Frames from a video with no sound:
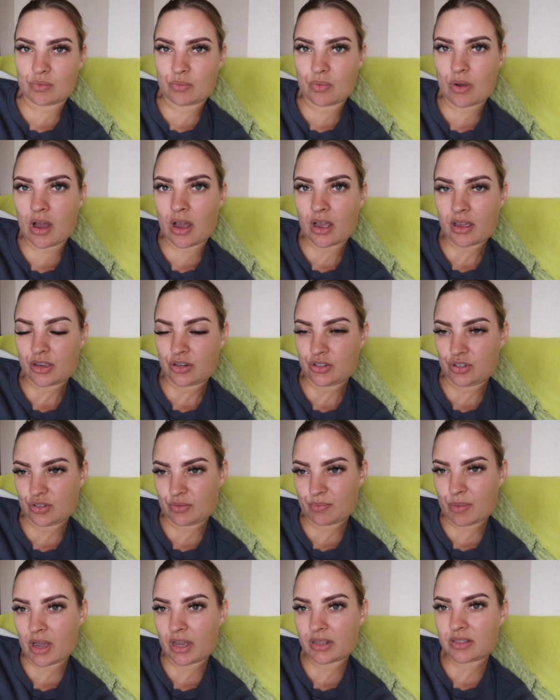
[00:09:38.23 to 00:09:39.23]
of work and
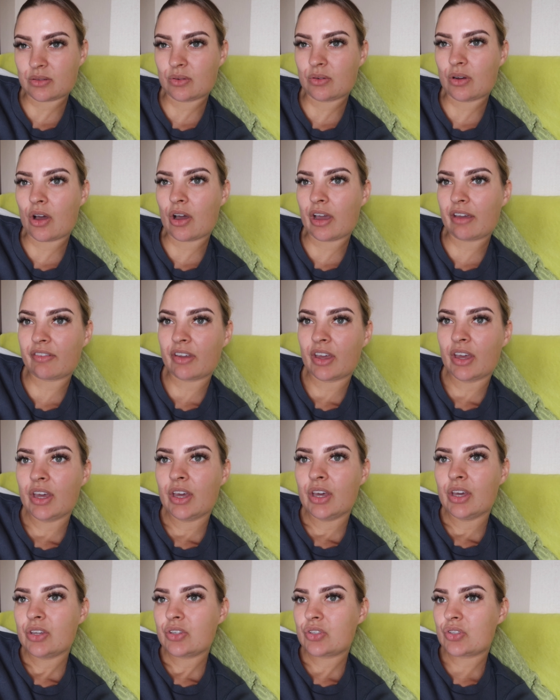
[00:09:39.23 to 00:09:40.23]
just personal life.
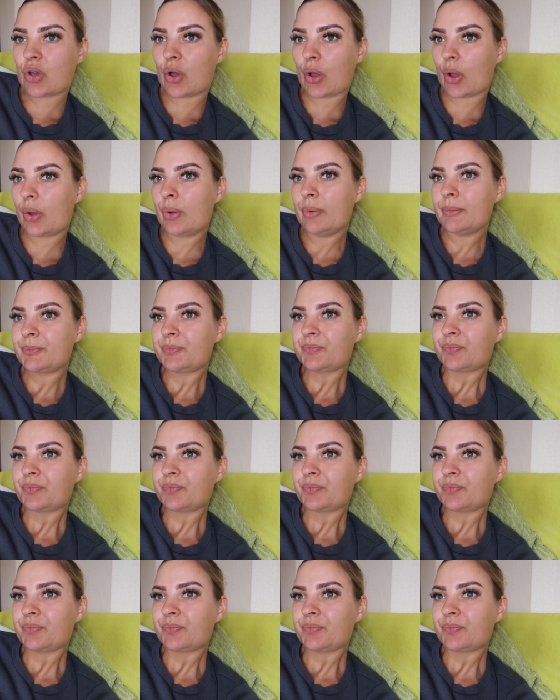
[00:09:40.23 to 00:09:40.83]
So